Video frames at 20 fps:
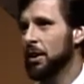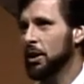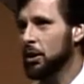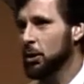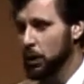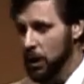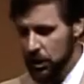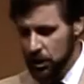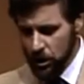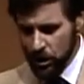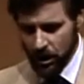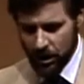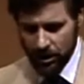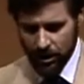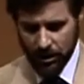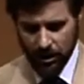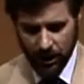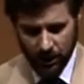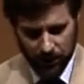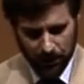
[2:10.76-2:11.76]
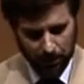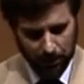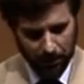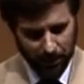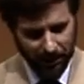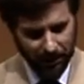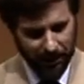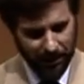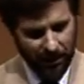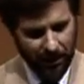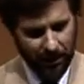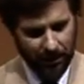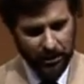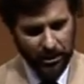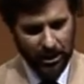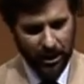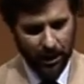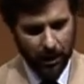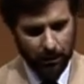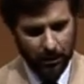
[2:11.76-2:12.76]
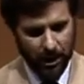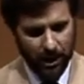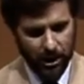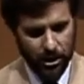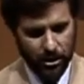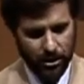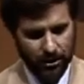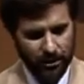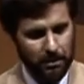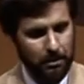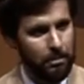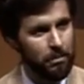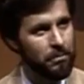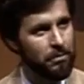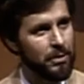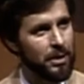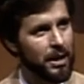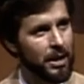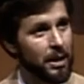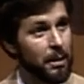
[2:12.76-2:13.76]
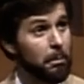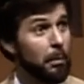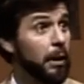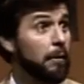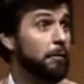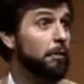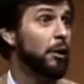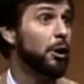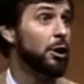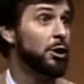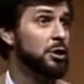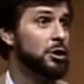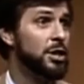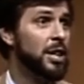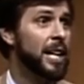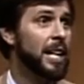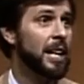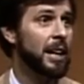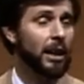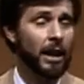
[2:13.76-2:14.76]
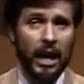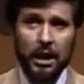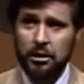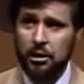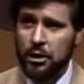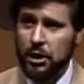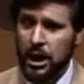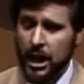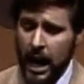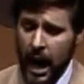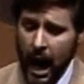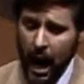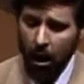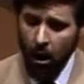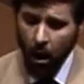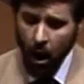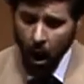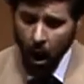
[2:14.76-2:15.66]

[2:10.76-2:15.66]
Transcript: the Christian discipline of celebration. But first, let's see how